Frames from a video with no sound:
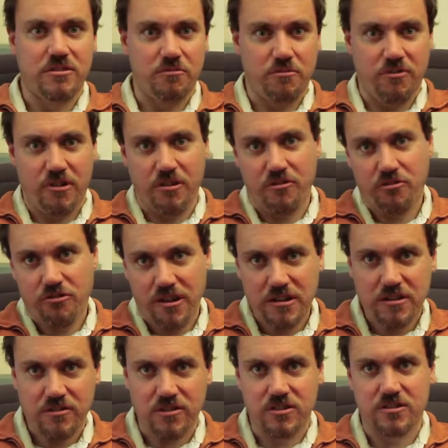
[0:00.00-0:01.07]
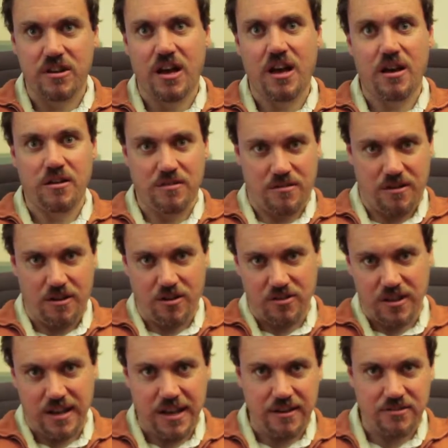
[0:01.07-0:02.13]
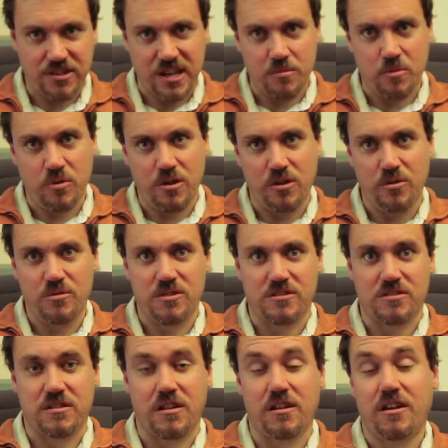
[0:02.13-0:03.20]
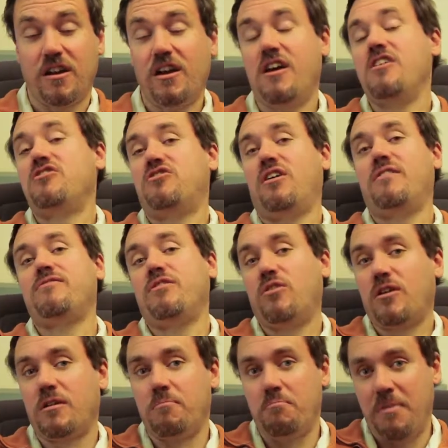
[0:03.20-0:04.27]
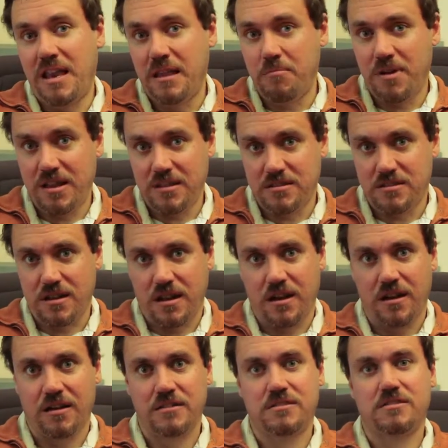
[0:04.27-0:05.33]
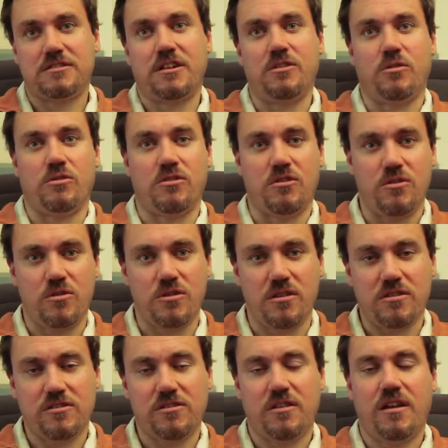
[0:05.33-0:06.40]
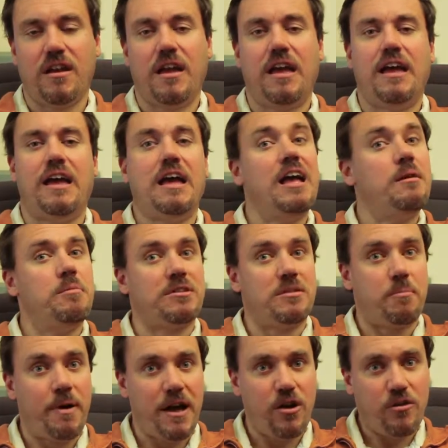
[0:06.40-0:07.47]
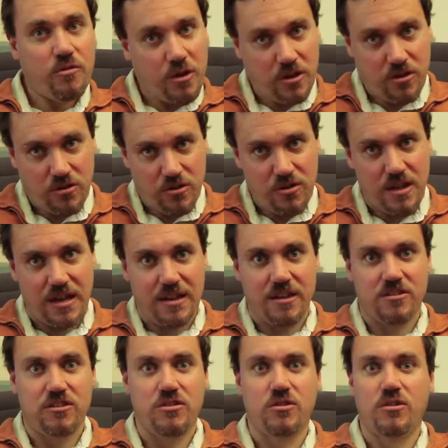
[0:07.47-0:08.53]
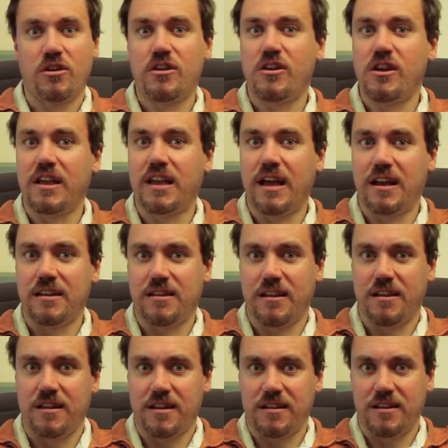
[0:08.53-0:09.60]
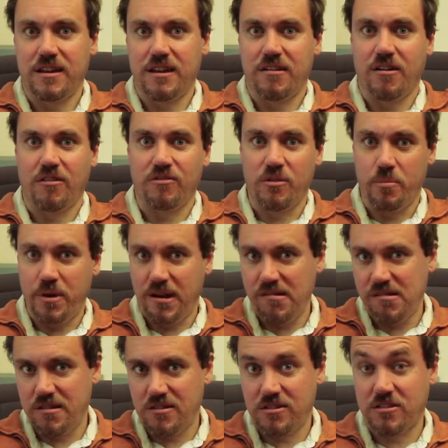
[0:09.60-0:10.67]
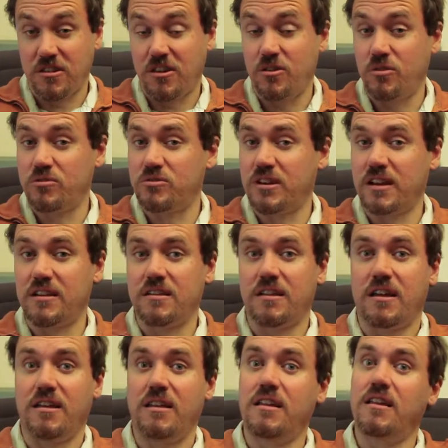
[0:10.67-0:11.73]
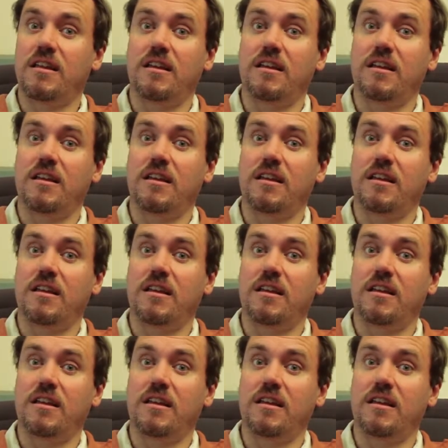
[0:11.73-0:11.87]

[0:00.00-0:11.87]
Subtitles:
in front of the star along the line of sight between you and the star. So you have to look at many, many stars in order to do this. But the payoff when you do that is that you not only get an idea of the period of the star, you also get an